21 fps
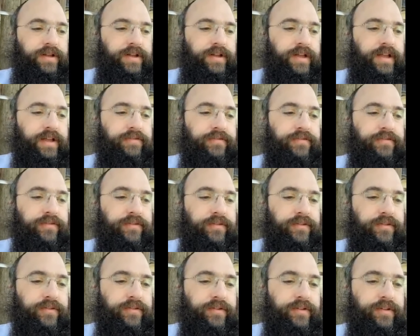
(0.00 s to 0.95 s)
If
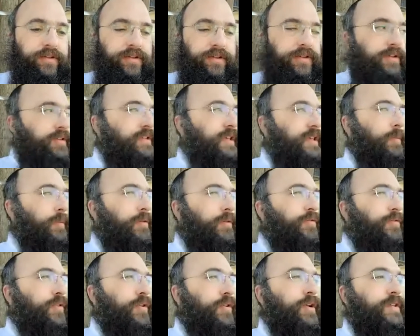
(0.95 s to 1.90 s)

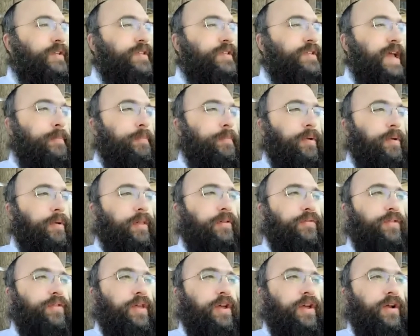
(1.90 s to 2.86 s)
someone, for example,
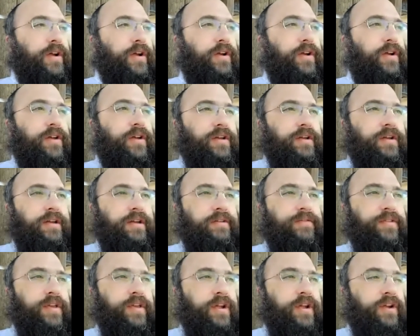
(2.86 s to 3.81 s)
if
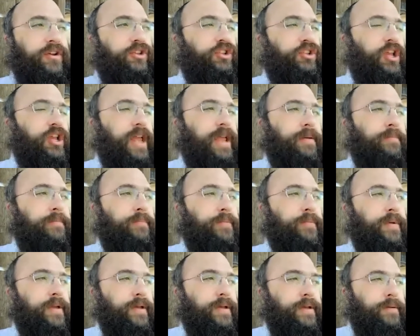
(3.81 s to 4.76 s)
their
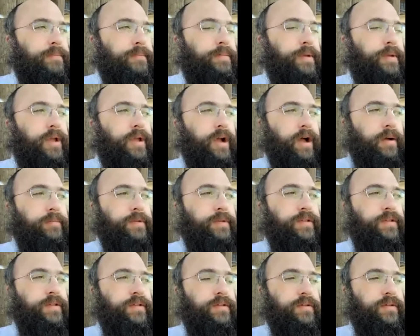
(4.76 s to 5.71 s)
shame
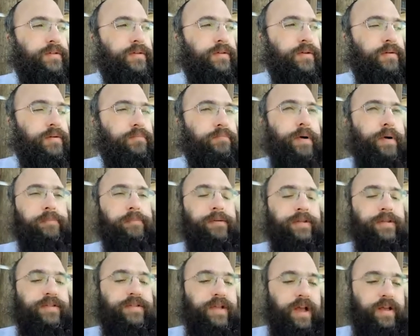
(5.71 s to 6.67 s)
becomes
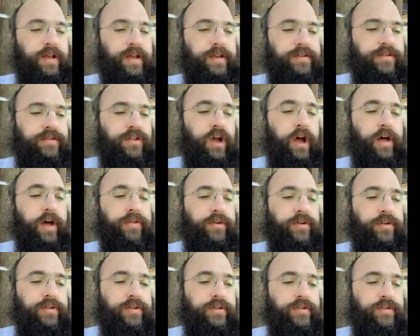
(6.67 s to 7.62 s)
publicized to
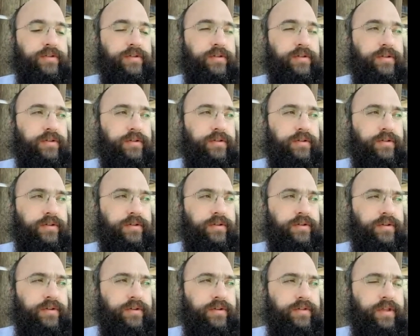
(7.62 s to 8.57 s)
others,
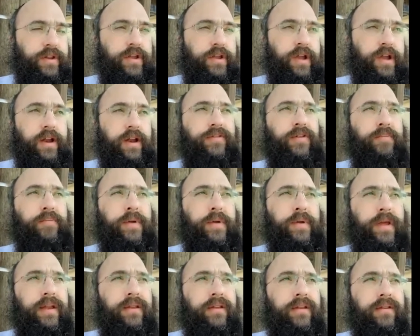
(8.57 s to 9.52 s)
then God
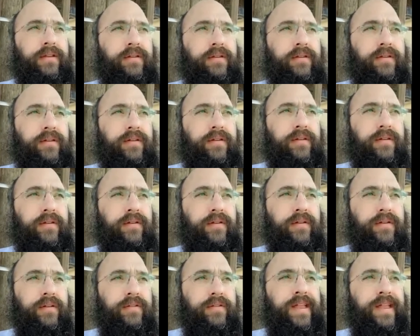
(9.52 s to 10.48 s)
forbid,
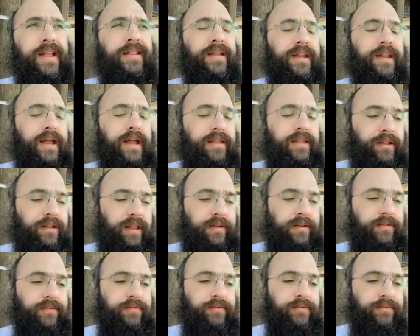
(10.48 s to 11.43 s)
that can end the
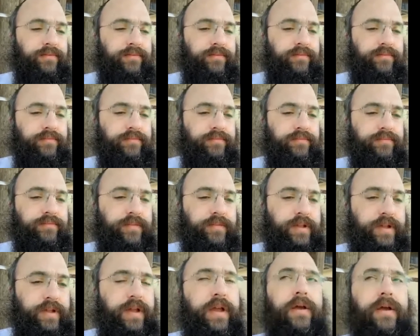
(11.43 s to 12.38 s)
life.
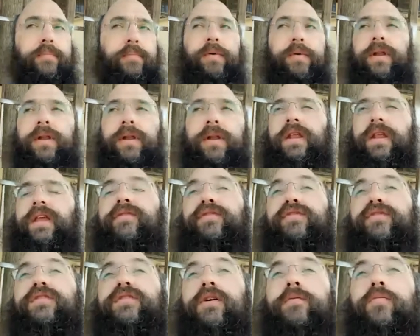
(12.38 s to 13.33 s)
But if
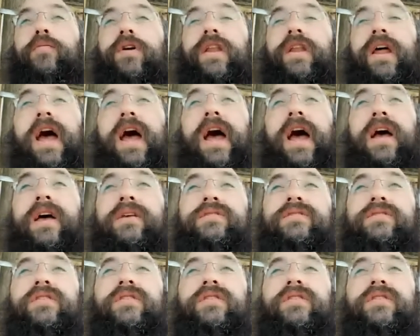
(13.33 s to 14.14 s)
someone has